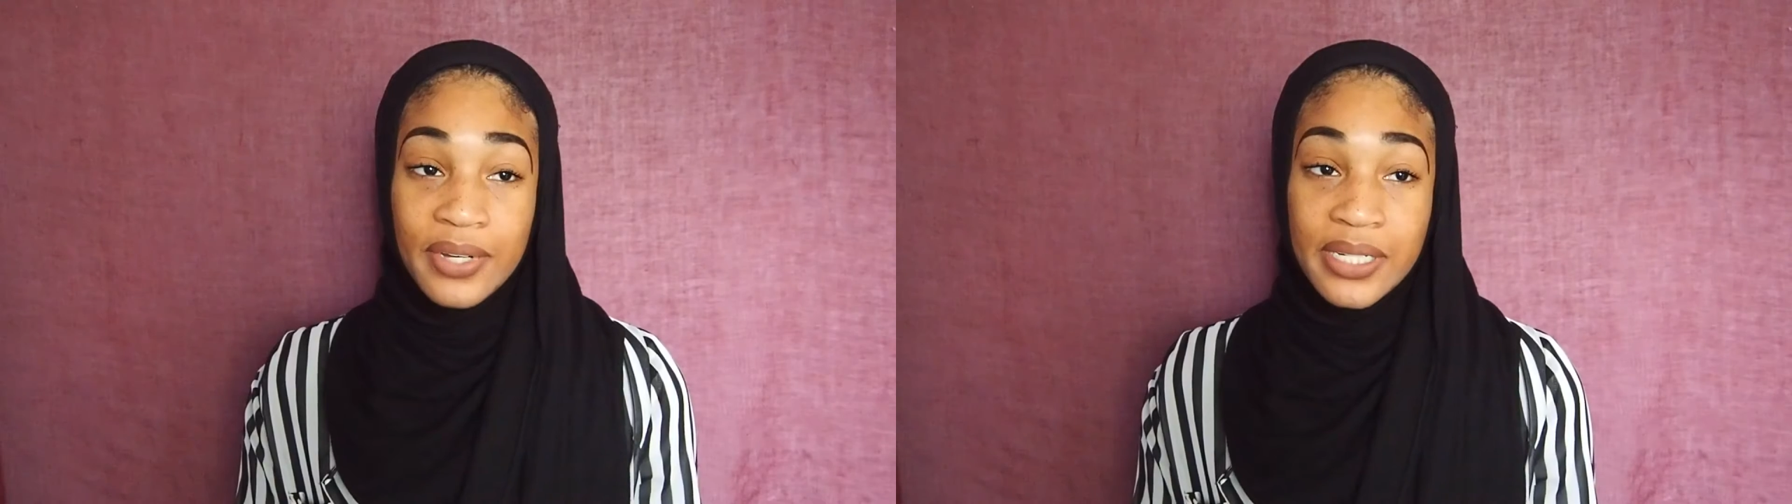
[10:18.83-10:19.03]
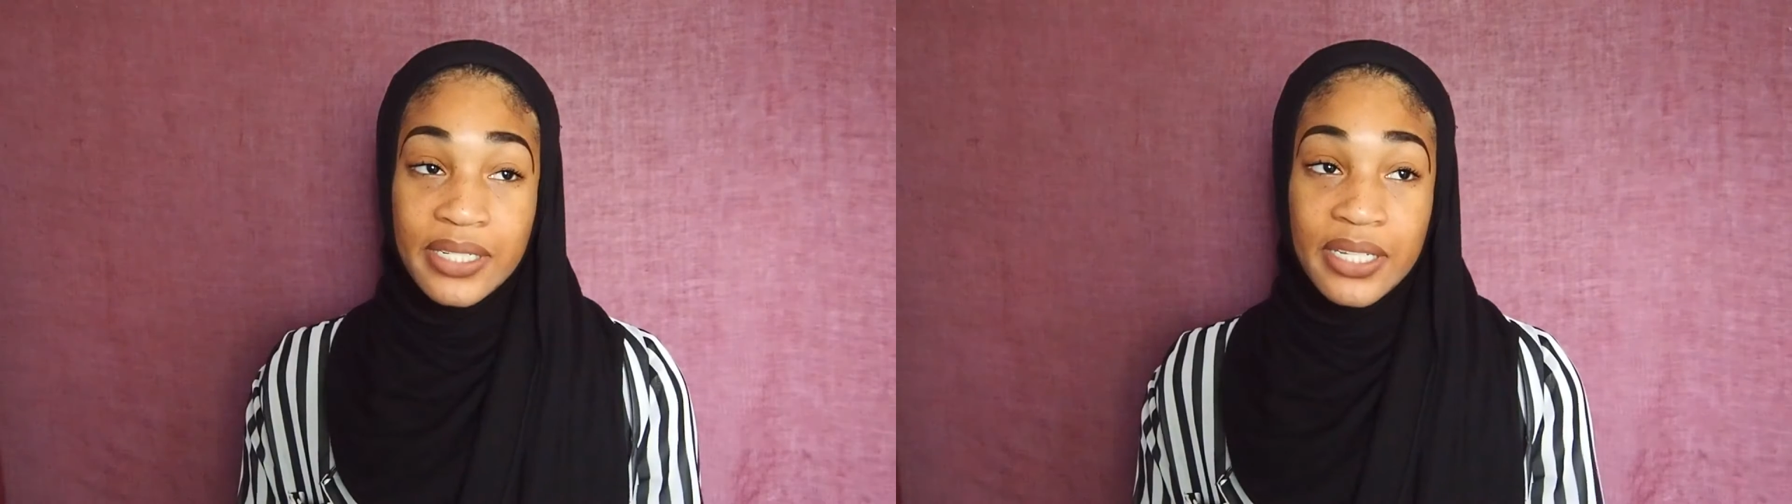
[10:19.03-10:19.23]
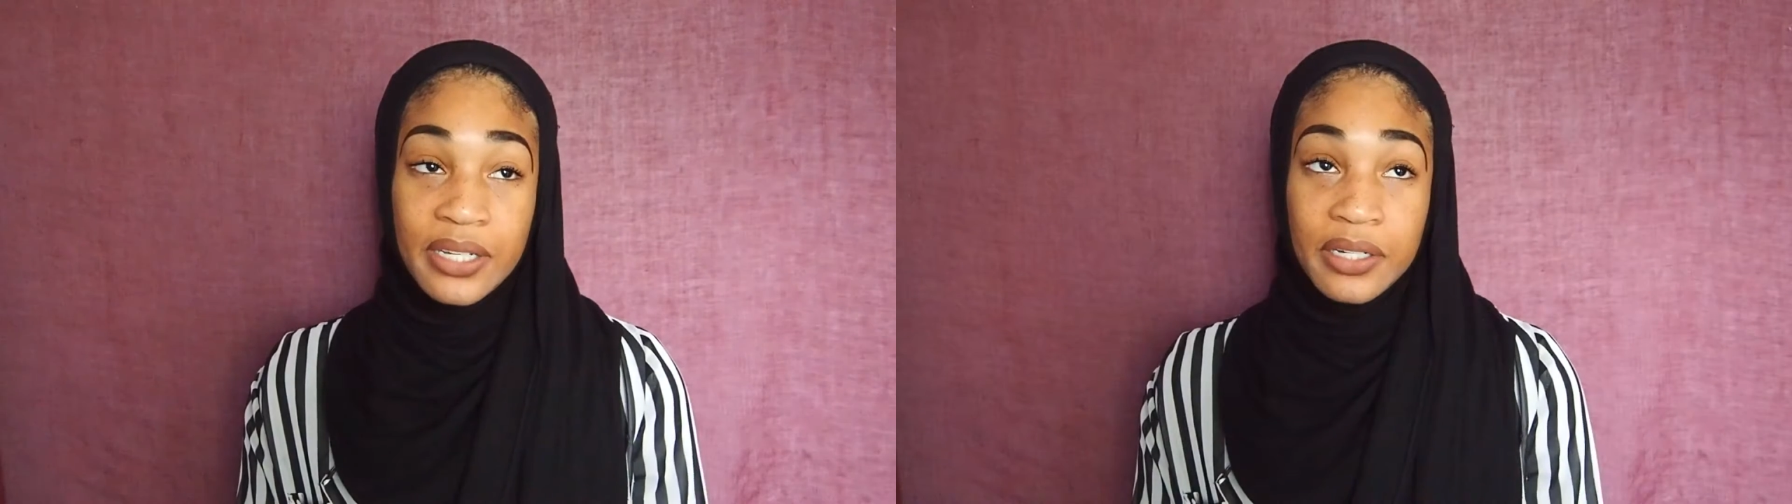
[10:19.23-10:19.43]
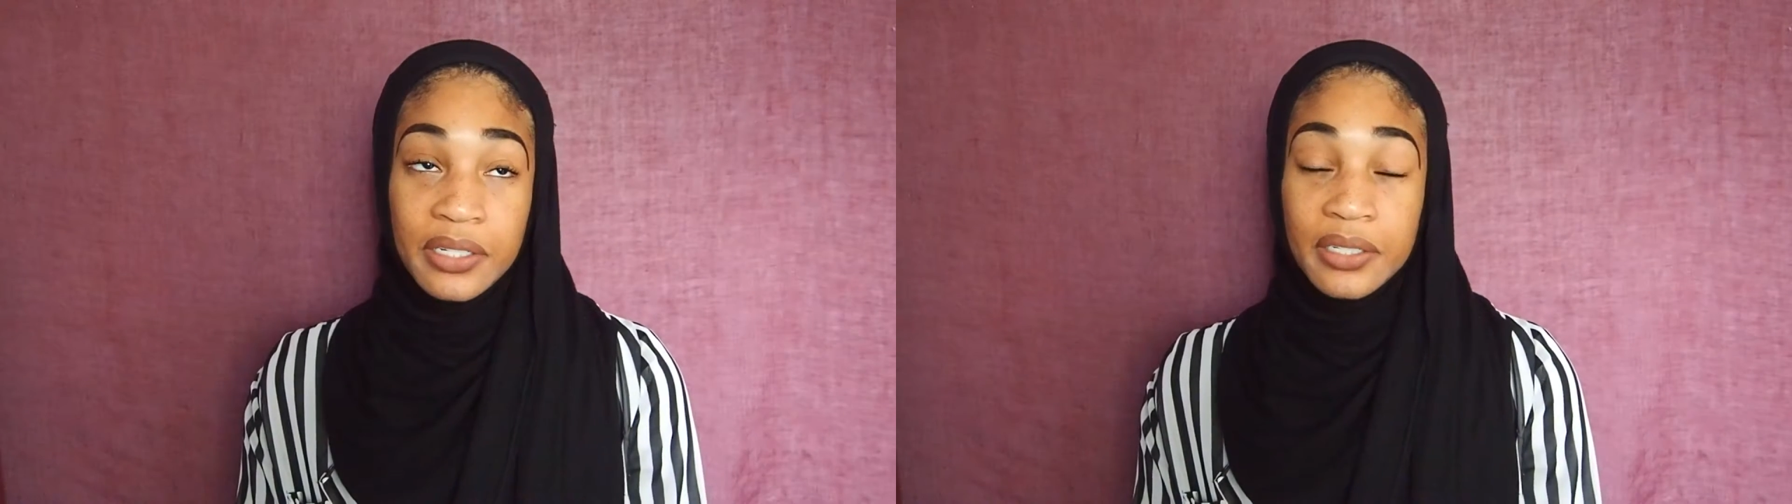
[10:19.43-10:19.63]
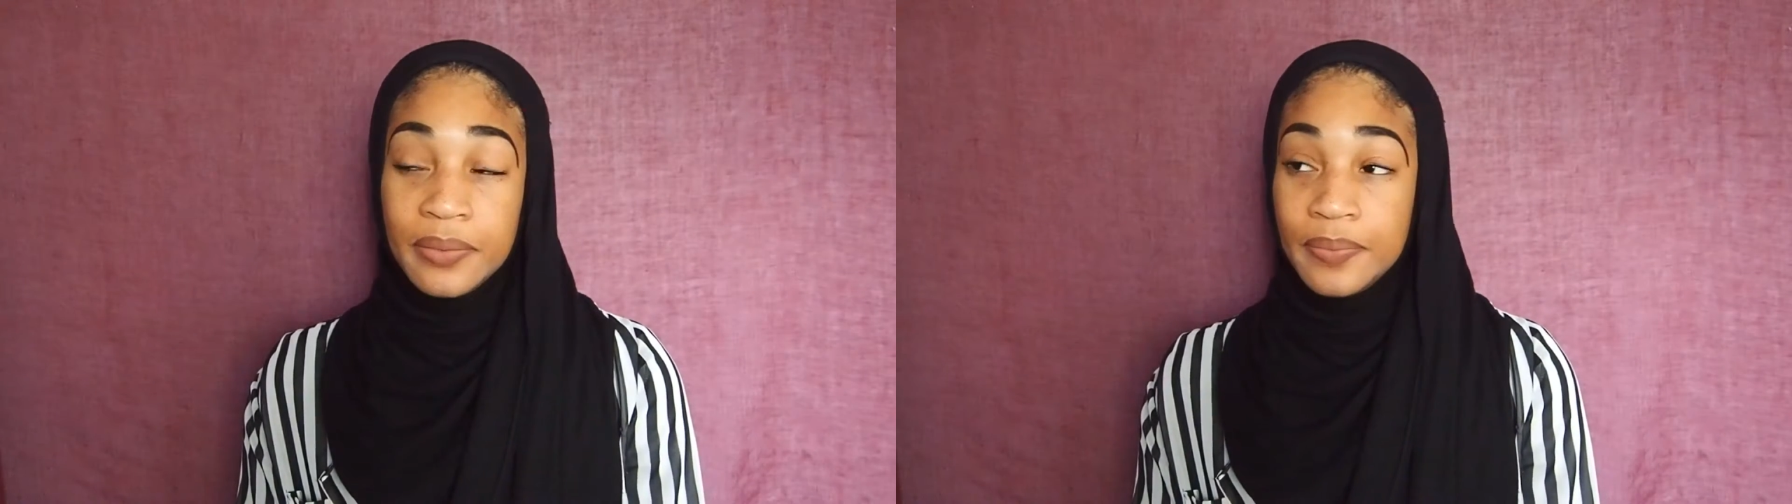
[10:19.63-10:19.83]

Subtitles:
until